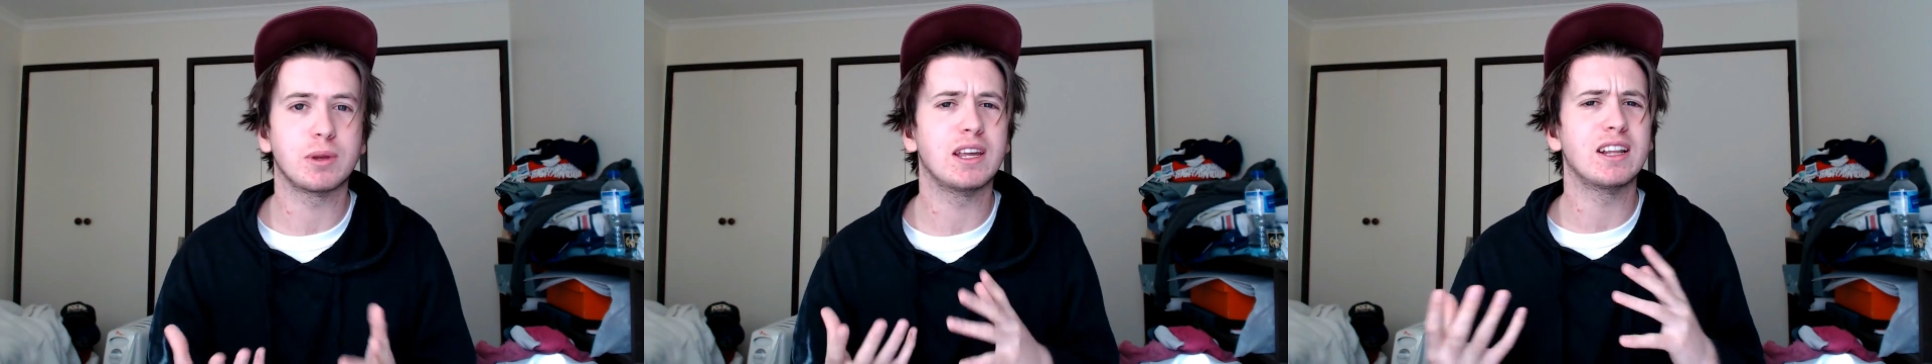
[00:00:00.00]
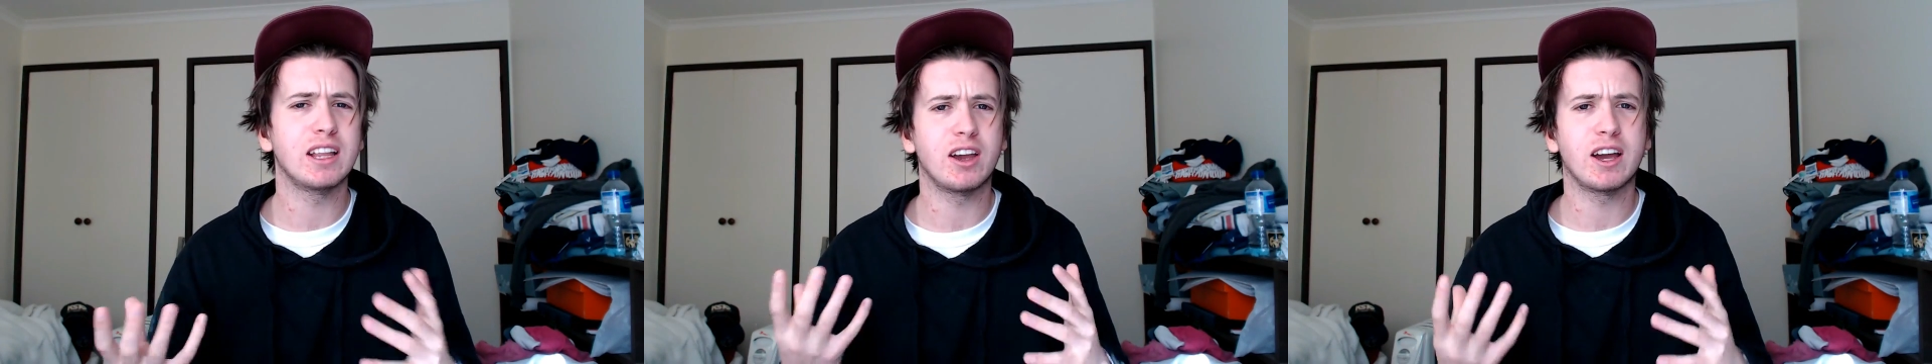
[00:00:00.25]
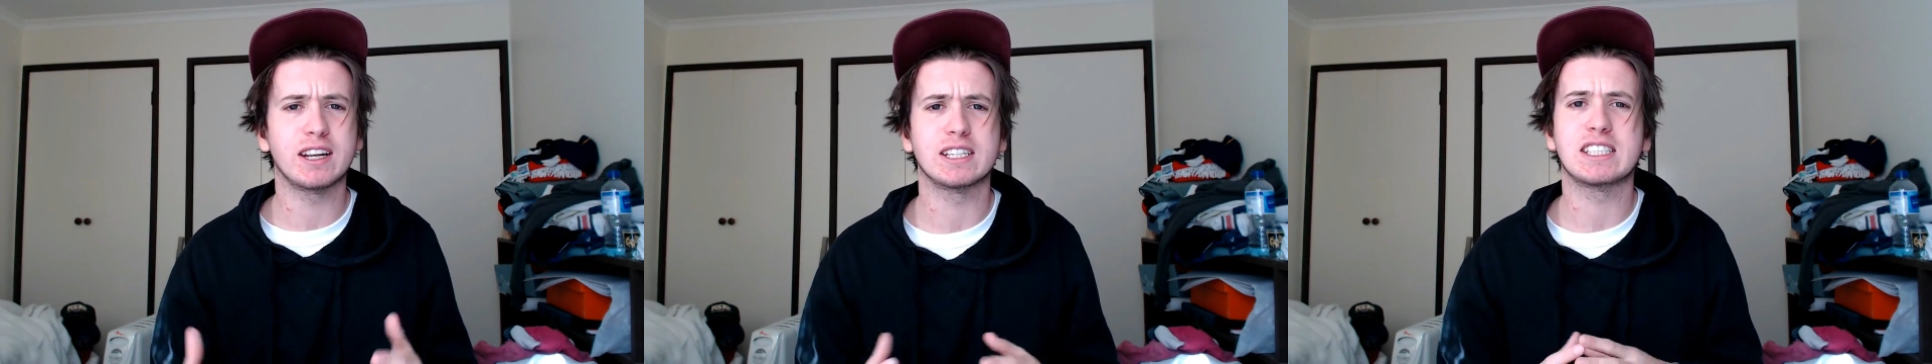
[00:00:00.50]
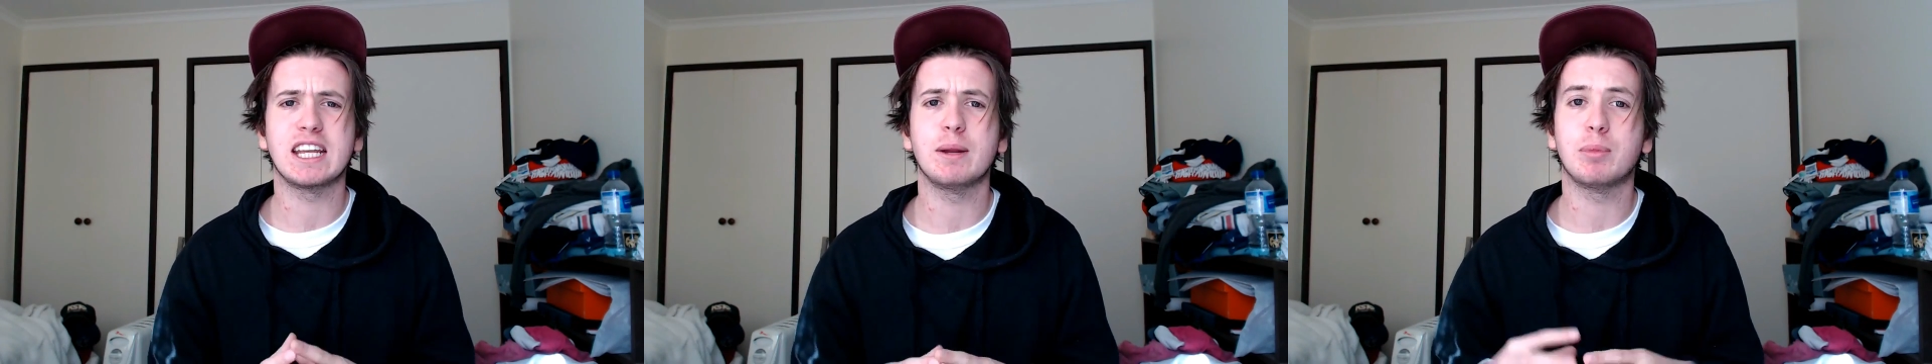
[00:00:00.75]
giggling, I
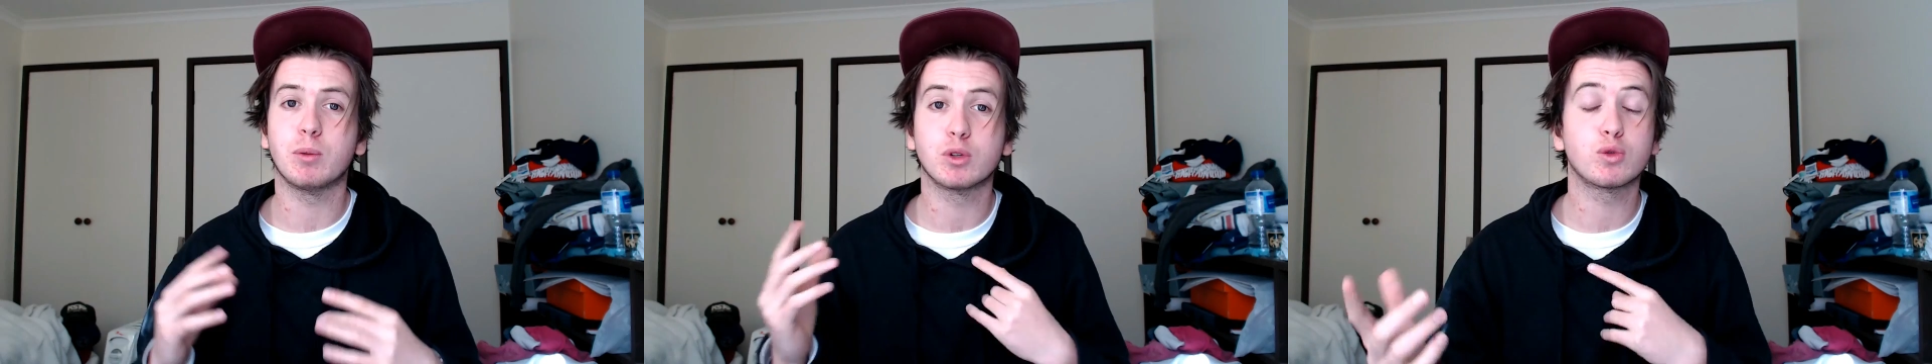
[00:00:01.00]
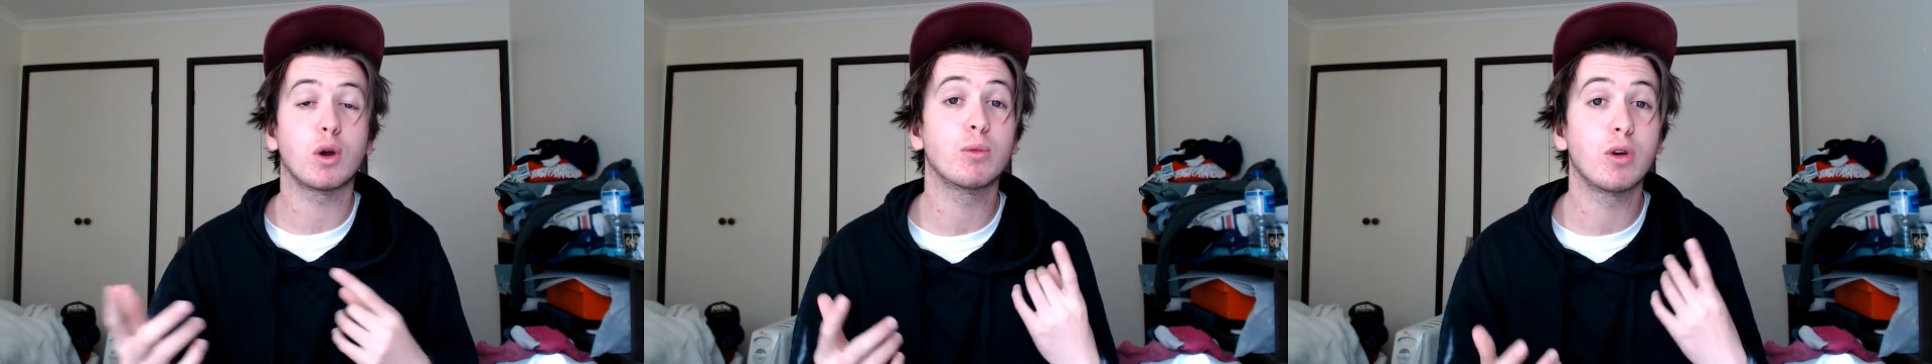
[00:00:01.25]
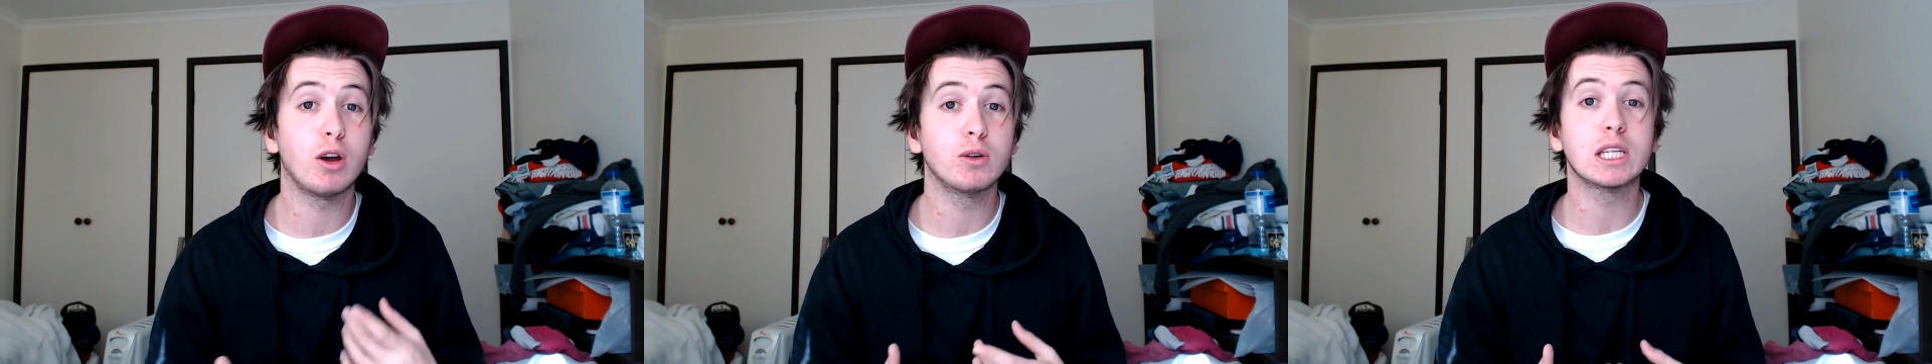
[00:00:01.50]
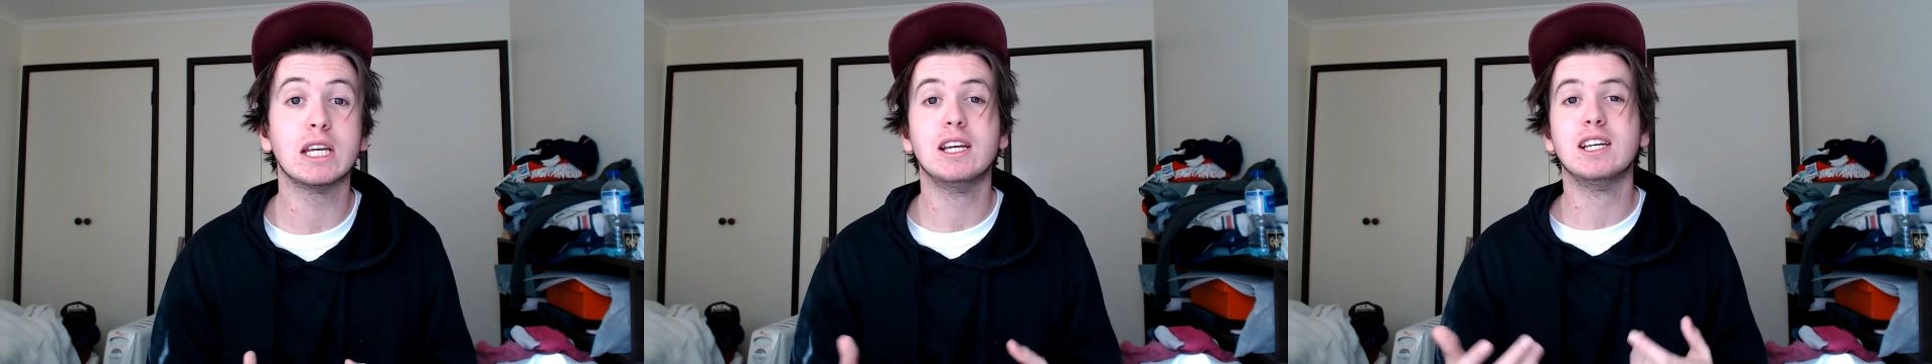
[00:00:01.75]
understand, but we'll swap roles."